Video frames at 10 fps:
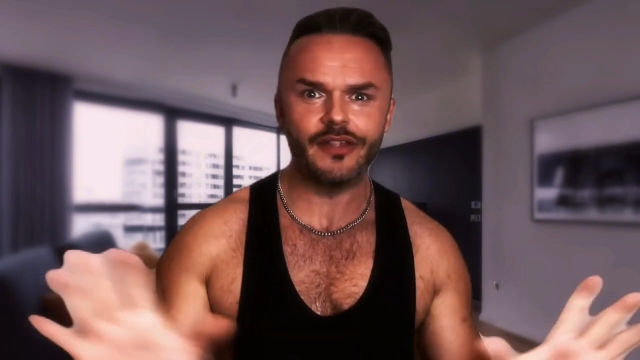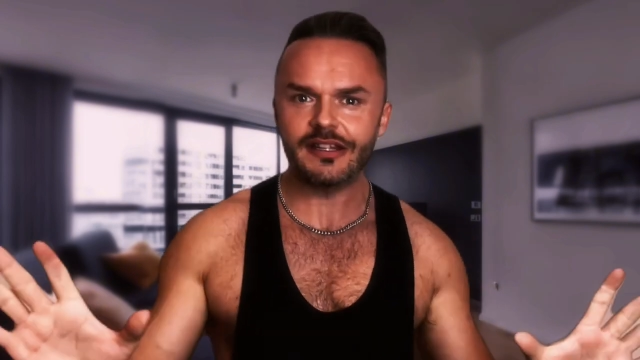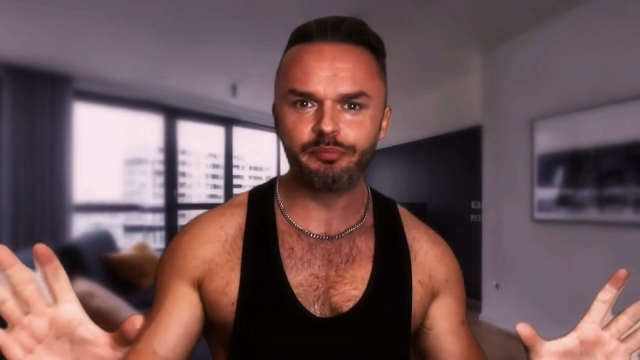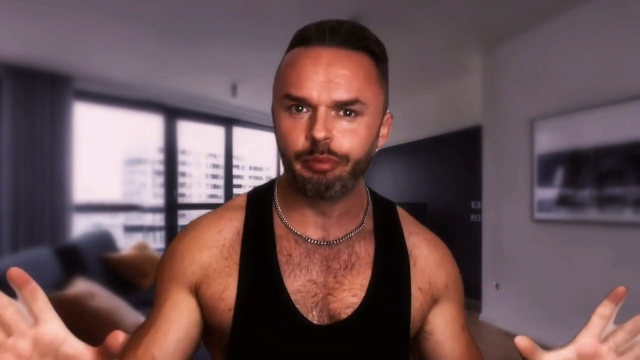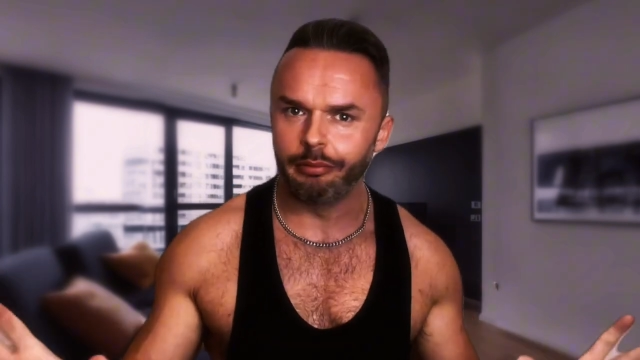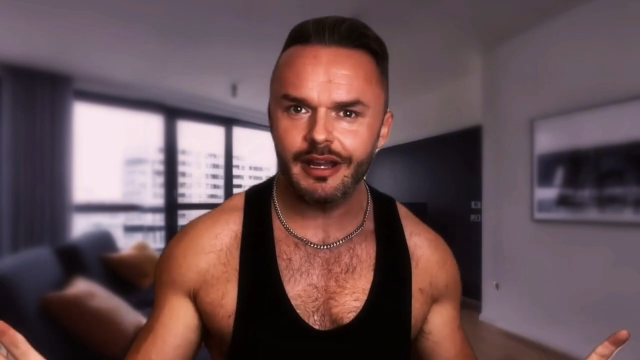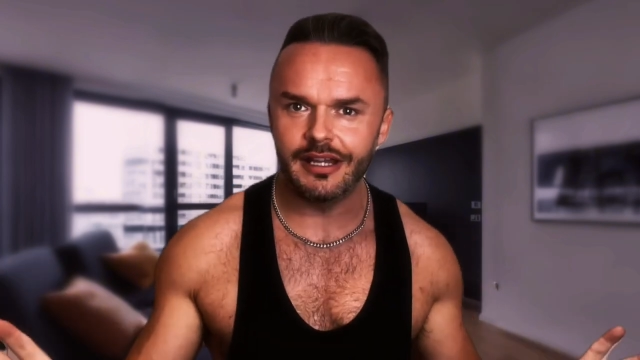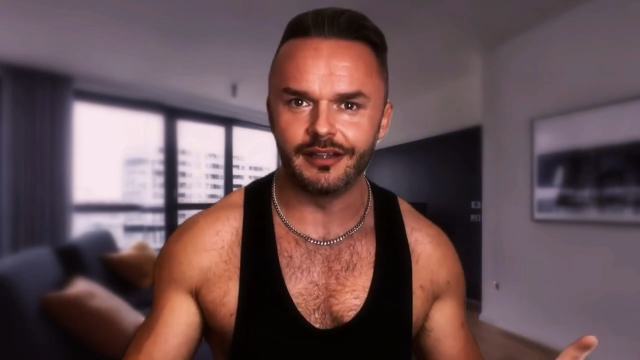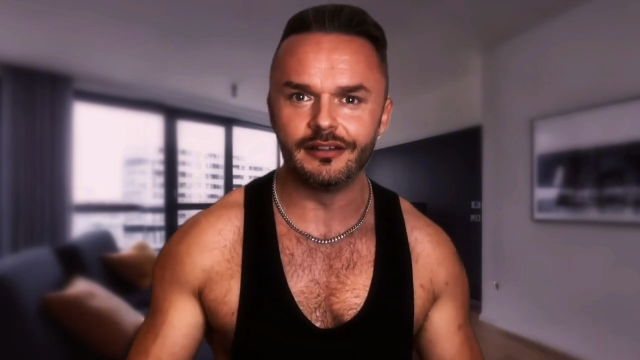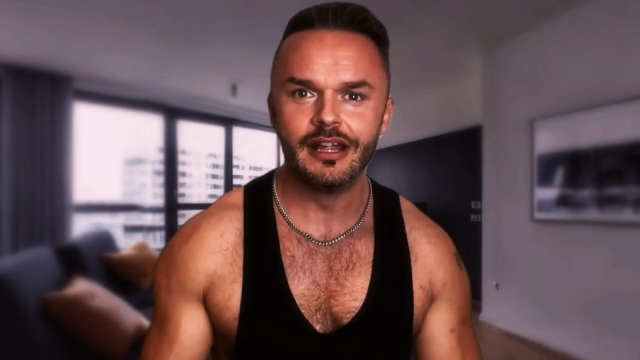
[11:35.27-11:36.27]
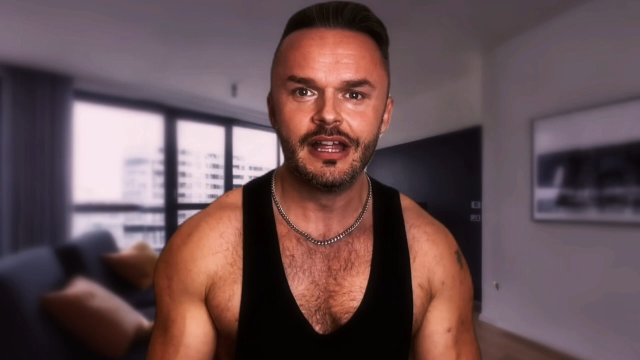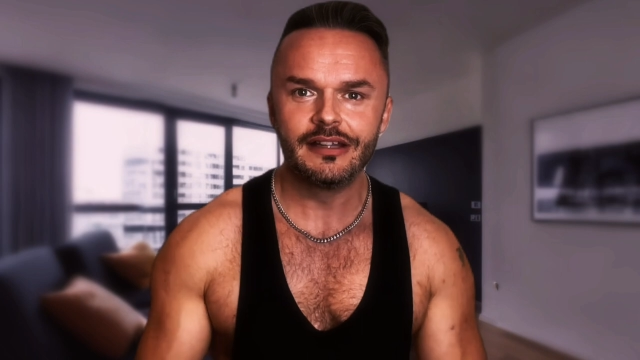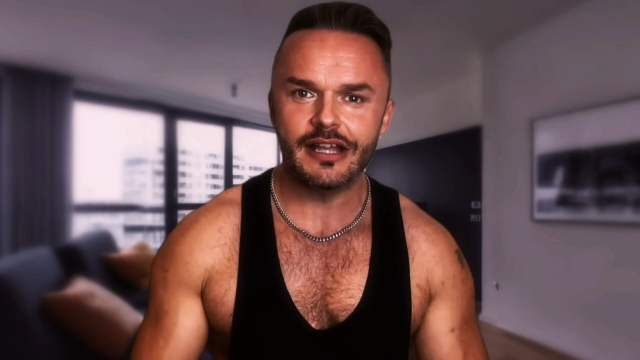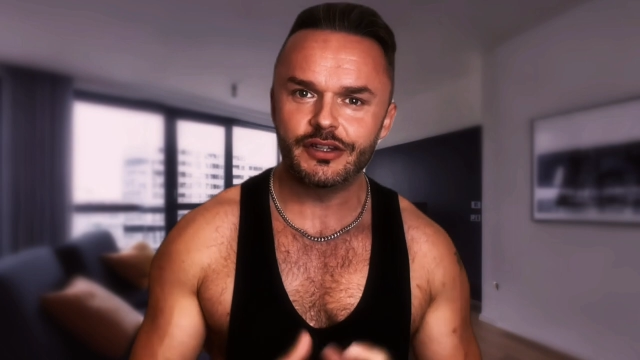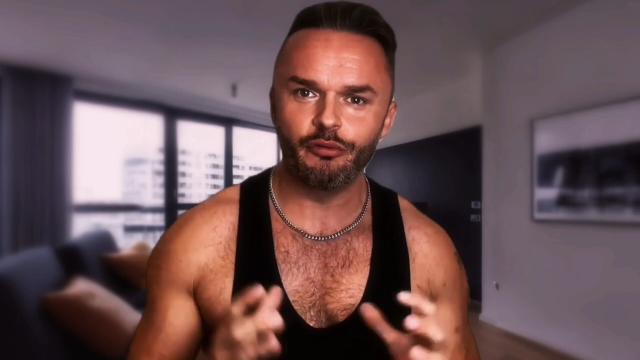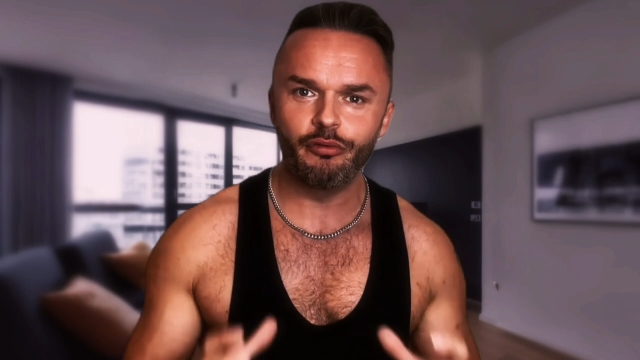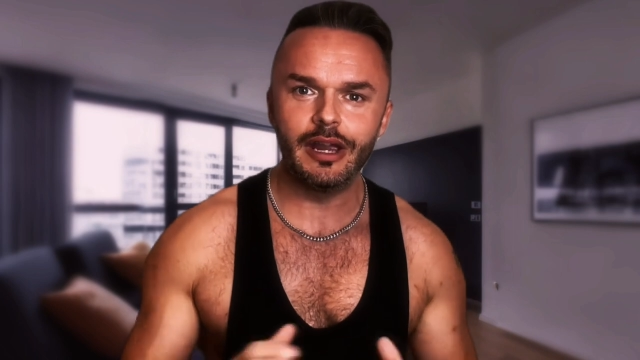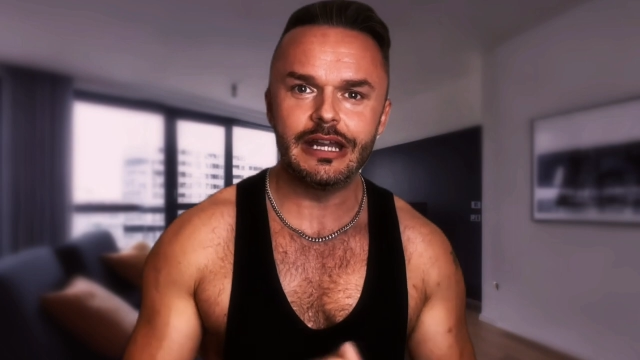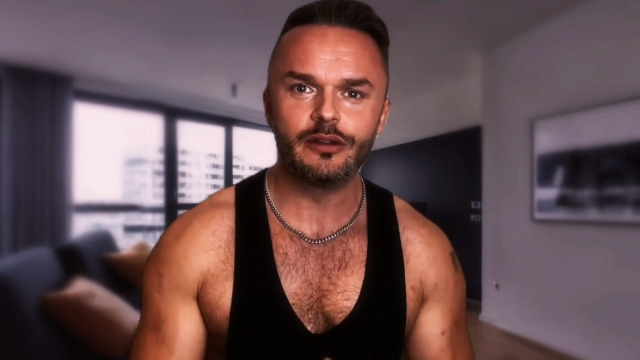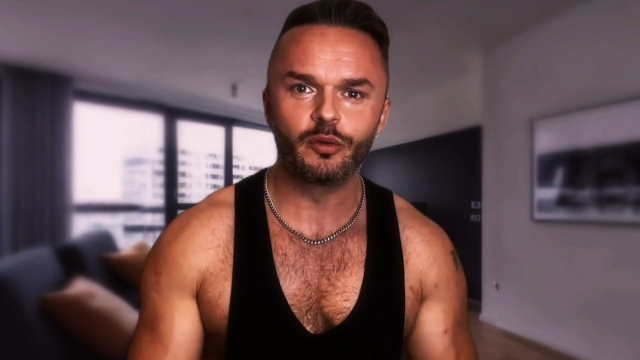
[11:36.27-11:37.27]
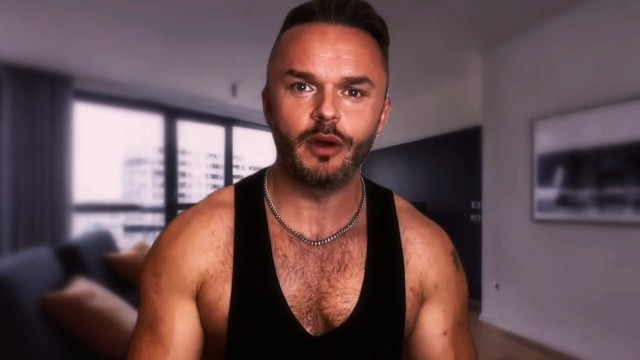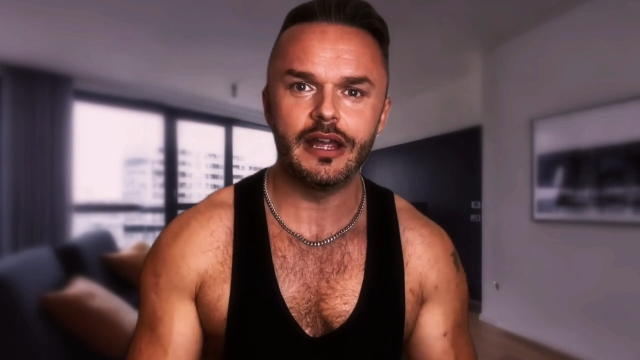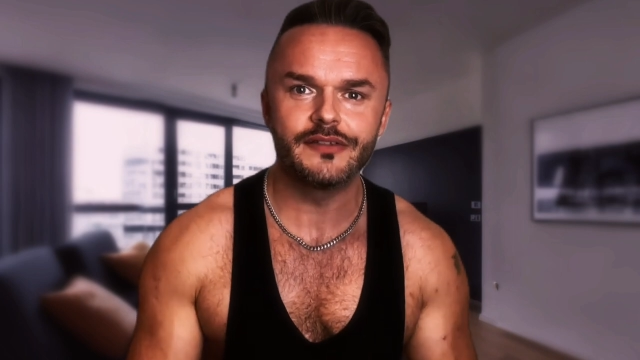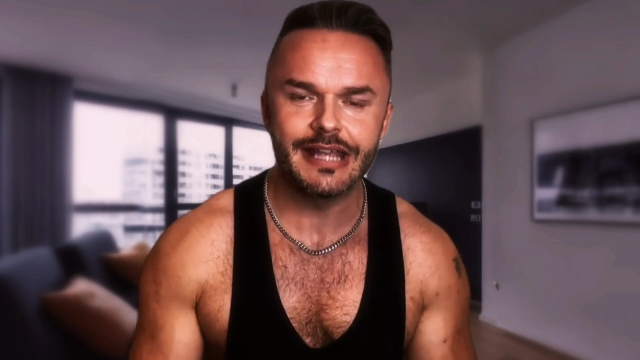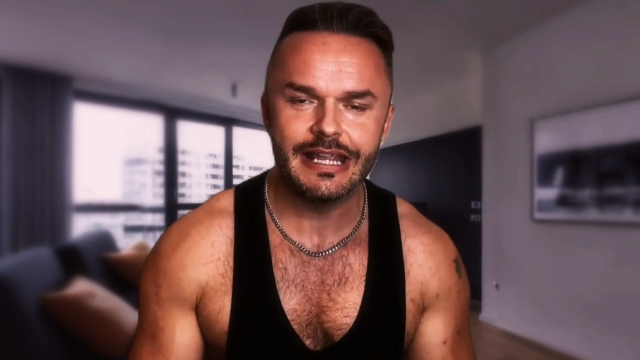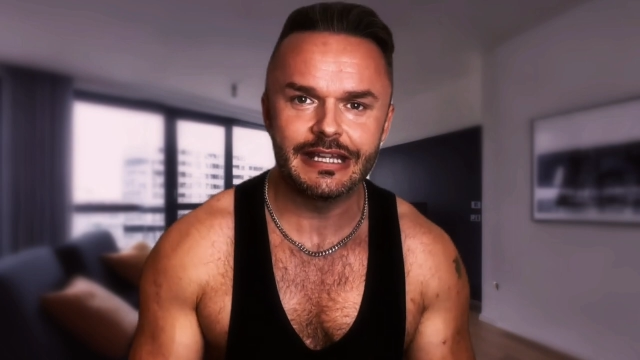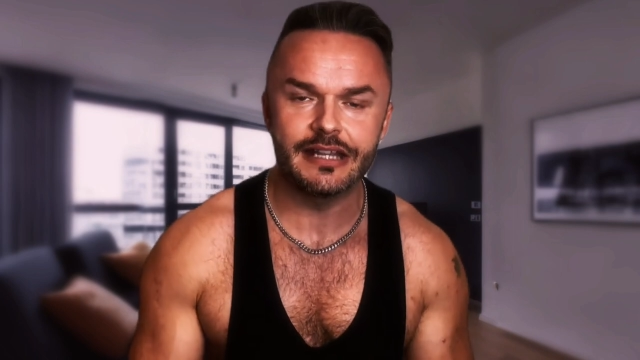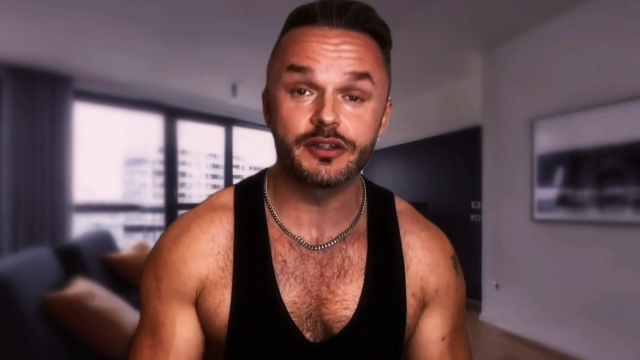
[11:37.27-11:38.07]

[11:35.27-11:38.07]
that's brilliant. That's a really good way of taking it.